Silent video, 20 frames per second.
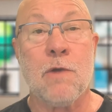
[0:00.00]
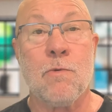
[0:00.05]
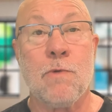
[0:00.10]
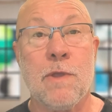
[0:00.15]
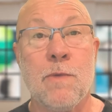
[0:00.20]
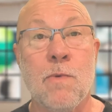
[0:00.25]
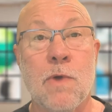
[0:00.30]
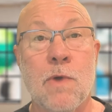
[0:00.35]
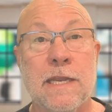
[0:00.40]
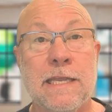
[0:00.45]

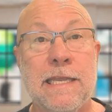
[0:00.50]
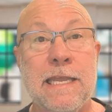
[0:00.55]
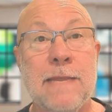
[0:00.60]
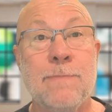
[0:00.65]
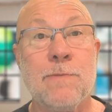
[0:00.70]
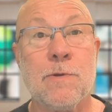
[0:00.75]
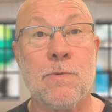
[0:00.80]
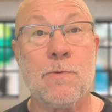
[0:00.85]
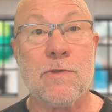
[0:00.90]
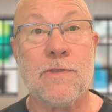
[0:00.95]
We want to
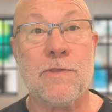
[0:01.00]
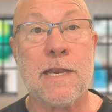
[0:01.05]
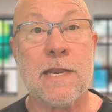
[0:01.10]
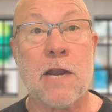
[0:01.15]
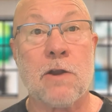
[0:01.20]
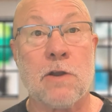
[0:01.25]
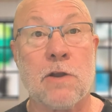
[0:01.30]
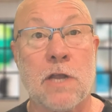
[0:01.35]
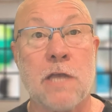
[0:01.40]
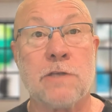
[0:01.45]
keep it within
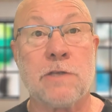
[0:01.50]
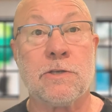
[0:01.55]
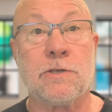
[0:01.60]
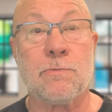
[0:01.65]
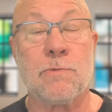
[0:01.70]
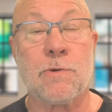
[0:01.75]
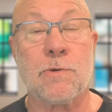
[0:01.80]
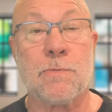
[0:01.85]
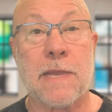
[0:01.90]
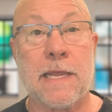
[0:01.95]
our
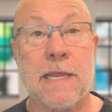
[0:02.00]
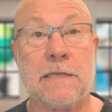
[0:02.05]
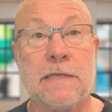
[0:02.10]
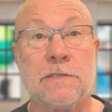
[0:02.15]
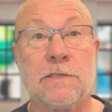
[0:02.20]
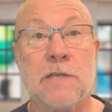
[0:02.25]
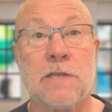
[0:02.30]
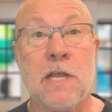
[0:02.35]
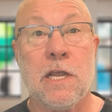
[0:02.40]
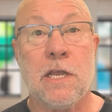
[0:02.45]
customer
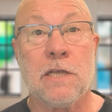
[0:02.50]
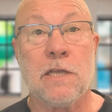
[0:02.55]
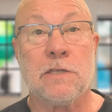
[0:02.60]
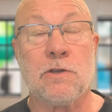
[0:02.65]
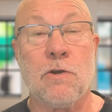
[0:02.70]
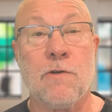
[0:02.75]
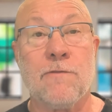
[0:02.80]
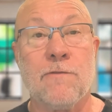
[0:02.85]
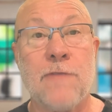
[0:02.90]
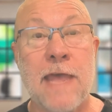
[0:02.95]
base.
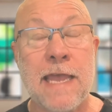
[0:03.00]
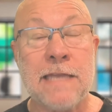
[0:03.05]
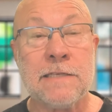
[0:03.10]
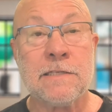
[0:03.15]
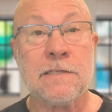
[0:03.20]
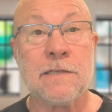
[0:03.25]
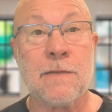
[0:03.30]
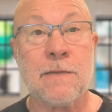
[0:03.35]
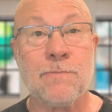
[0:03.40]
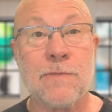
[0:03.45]
So if
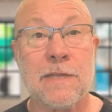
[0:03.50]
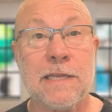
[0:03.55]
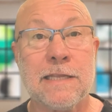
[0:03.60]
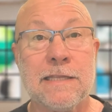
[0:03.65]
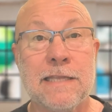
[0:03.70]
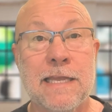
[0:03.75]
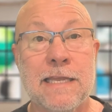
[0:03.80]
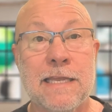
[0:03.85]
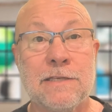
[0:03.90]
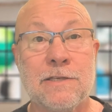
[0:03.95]
that's
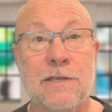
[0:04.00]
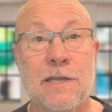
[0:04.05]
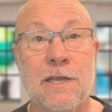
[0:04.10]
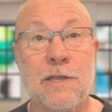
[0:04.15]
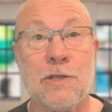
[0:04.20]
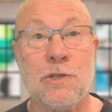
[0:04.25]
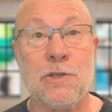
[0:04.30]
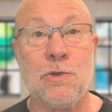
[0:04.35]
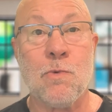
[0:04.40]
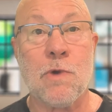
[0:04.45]
something
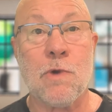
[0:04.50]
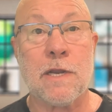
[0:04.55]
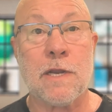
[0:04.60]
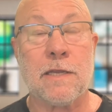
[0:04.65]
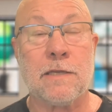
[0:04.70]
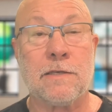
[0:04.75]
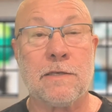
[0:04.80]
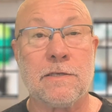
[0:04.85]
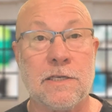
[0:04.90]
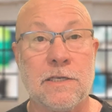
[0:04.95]
that you want
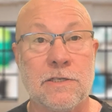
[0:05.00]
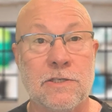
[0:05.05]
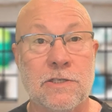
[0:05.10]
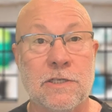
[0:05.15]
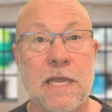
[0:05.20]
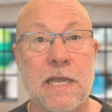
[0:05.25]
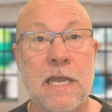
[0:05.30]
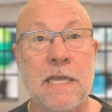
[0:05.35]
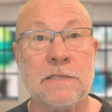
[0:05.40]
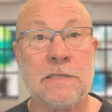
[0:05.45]
to
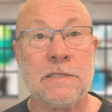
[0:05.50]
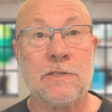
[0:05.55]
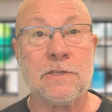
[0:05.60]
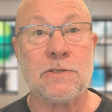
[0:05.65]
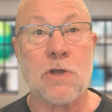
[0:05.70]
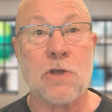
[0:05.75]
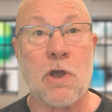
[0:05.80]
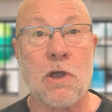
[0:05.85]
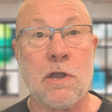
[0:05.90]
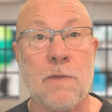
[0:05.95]
discuss
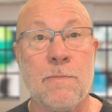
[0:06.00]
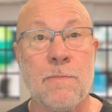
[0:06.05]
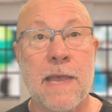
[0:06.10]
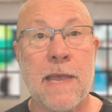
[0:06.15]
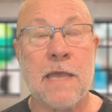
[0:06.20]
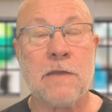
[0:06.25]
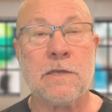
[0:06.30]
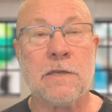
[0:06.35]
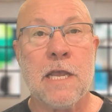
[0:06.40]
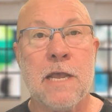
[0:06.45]
and talk
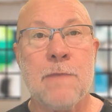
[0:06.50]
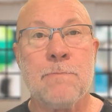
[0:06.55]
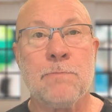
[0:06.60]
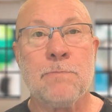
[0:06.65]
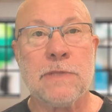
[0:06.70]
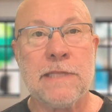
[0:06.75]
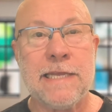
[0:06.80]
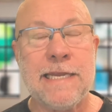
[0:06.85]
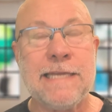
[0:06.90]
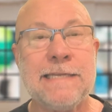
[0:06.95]
about,
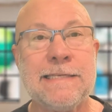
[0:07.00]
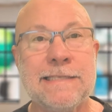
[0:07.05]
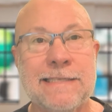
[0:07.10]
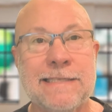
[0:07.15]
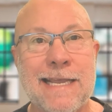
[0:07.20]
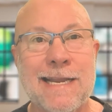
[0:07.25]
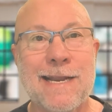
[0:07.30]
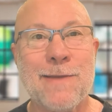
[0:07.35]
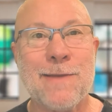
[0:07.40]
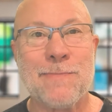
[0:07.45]
please
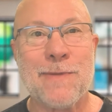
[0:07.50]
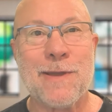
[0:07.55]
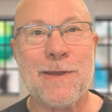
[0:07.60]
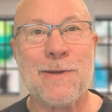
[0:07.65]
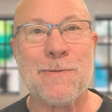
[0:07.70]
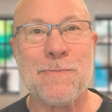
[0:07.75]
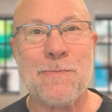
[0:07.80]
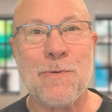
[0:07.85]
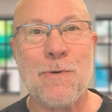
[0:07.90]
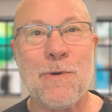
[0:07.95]
set up an
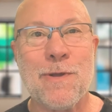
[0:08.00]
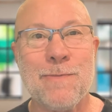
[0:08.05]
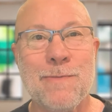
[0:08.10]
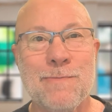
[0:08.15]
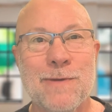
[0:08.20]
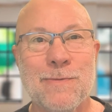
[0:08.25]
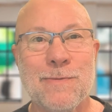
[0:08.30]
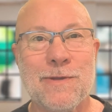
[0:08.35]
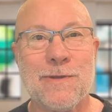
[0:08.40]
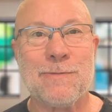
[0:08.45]

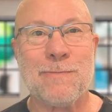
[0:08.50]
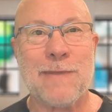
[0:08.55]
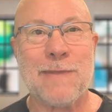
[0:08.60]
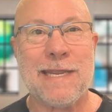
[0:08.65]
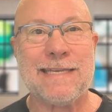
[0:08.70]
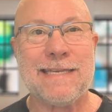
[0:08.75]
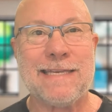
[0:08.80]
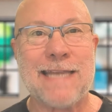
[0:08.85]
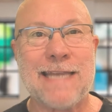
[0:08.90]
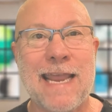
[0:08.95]
appointment with
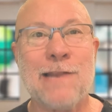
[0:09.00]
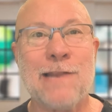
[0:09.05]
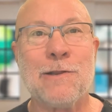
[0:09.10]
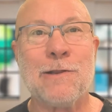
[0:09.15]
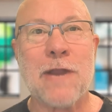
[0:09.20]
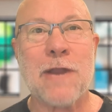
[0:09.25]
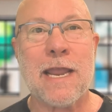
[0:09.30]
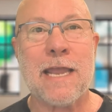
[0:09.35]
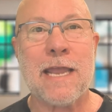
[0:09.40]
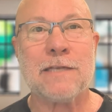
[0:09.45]
me,
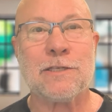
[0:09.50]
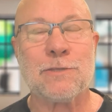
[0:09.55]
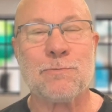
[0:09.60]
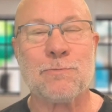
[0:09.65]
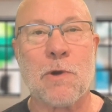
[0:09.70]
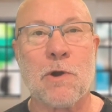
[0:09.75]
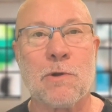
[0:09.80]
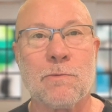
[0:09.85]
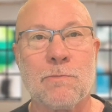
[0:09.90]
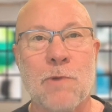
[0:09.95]
Taylor at
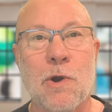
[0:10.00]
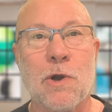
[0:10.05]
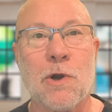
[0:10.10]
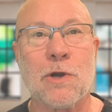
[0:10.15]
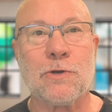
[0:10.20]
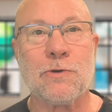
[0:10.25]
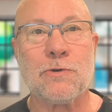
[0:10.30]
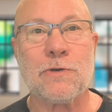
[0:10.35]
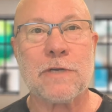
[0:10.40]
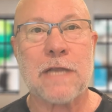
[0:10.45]

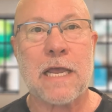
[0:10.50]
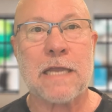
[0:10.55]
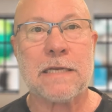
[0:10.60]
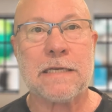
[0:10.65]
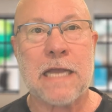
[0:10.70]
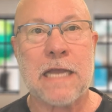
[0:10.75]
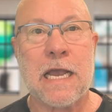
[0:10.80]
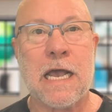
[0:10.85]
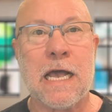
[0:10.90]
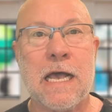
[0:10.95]

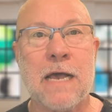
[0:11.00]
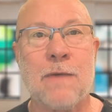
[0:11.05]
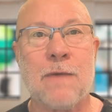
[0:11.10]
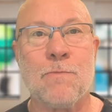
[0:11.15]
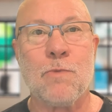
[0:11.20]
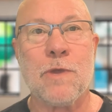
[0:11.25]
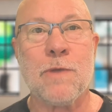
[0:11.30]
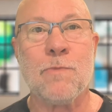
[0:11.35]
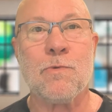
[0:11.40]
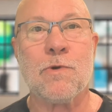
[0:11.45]

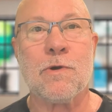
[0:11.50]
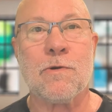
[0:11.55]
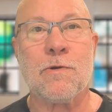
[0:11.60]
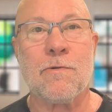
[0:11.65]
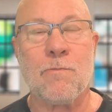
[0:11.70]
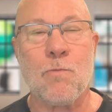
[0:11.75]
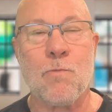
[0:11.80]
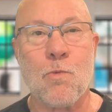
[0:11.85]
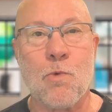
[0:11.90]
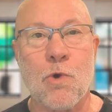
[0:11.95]
sparkmarketer.com. We
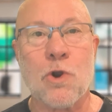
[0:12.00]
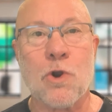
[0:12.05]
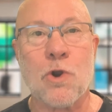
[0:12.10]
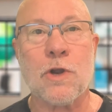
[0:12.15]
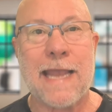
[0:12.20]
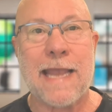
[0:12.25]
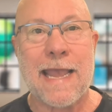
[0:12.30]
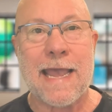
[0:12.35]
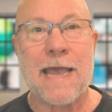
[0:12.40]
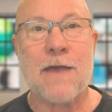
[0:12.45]
will
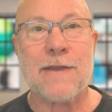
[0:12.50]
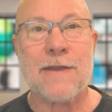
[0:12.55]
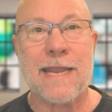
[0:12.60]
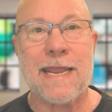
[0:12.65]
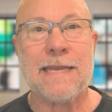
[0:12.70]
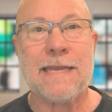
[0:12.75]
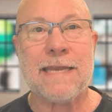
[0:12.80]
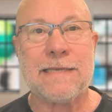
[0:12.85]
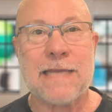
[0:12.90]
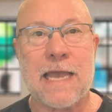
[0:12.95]
work out
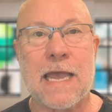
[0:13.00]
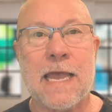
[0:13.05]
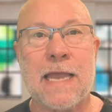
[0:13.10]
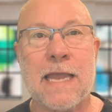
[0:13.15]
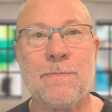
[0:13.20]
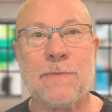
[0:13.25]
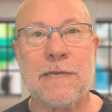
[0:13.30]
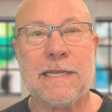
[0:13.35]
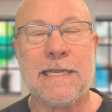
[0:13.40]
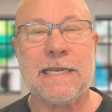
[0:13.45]
a
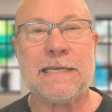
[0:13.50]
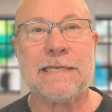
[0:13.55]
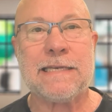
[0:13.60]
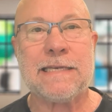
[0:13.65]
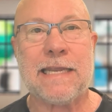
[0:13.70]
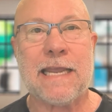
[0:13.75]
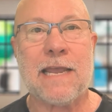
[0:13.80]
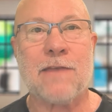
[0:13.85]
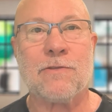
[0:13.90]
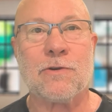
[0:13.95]
time to get
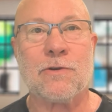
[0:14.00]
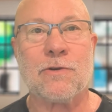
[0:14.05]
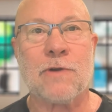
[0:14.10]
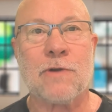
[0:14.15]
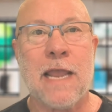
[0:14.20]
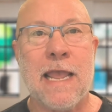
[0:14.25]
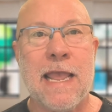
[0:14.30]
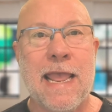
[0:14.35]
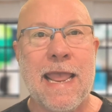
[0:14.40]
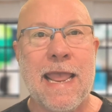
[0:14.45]
together
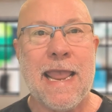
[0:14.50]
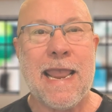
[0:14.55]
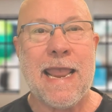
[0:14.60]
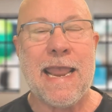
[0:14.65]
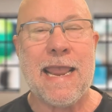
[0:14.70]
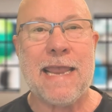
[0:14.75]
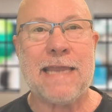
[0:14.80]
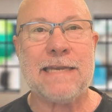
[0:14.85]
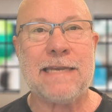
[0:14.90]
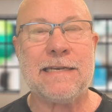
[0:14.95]

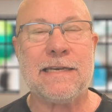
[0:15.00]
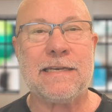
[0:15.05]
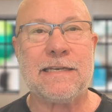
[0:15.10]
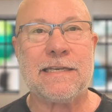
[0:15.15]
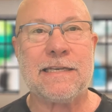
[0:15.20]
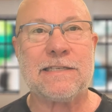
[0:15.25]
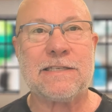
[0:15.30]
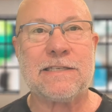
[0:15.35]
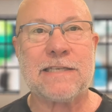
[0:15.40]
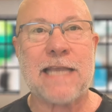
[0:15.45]
and
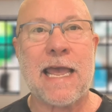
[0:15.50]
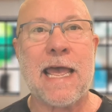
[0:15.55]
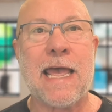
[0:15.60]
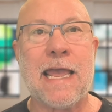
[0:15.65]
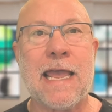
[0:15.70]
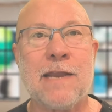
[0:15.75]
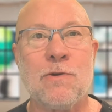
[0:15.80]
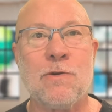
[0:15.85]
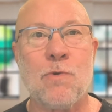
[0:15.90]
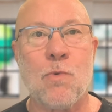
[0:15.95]

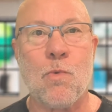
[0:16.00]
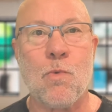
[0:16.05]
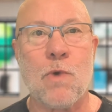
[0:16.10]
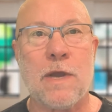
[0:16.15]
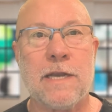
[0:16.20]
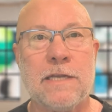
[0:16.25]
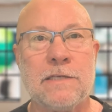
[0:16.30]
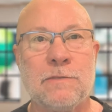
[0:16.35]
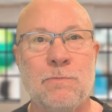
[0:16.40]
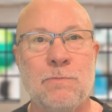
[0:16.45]
decide
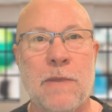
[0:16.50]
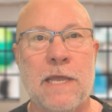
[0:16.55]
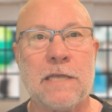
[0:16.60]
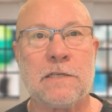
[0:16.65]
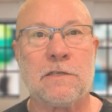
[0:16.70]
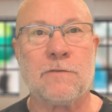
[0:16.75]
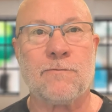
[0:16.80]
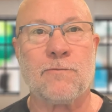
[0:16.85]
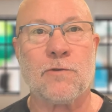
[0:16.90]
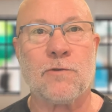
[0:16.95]
what is
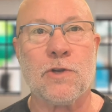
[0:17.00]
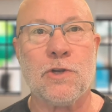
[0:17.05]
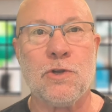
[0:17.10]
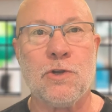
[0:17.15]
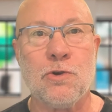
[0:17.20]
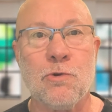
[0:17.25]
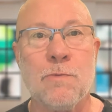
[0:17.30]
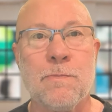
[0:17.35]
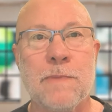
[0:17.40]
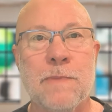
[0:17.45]
best for
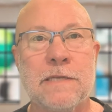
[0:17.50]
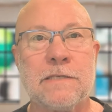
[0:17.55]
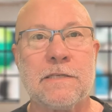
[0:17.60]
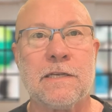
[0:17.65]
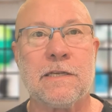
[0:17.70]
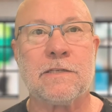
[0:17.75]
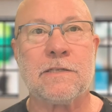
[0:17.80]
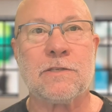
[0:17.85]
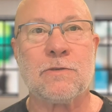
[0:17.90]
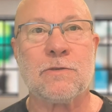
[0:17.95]
your
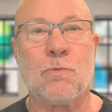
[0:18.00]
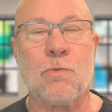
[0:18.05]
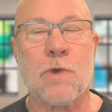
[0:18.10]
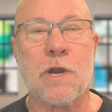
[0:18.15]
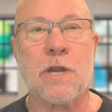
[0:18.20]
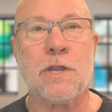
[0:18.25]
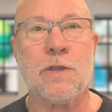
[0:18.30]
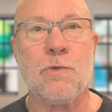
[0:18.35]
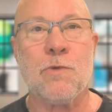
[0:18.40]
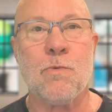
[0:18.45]
business,
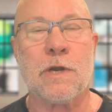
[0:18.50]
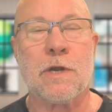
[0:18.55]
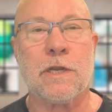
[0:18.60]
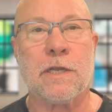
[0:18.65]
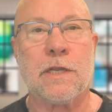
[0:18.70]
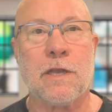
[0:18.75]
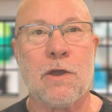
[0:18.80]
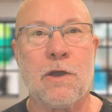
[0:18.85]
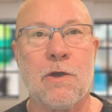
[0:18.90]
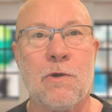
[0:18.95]
where you want to
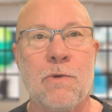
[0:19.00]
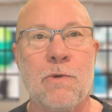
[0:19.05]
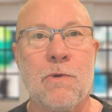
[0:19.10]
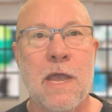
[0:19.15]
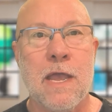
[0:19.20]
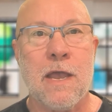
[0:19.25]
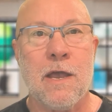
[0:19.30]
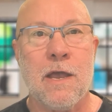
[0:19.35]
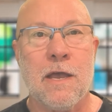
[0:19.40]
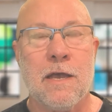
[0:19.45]
go
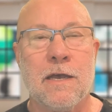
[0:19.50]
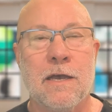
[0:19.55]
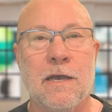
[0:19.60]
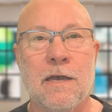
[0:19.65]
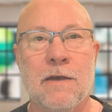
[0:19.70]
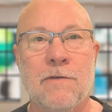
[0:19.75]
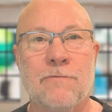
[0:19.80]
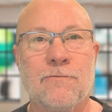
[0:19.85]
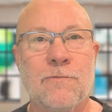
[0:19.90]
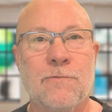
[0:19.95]

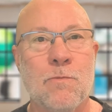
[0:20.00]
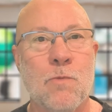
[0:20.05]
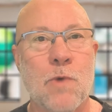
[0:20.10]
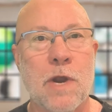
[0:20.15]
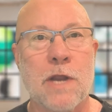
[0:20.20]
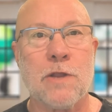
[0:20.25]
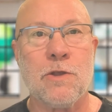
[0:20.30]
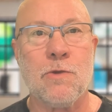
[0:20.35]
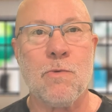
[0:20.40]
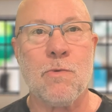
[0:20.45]
from
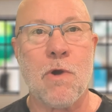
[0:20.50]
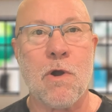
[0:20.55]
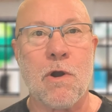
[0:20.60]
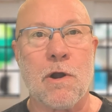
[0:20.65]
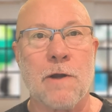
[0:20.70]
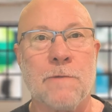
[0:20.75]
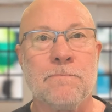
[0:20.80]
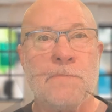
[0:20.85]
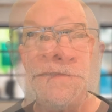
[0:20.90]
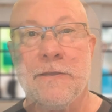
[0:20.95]
where you
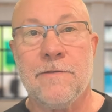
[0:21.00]
are.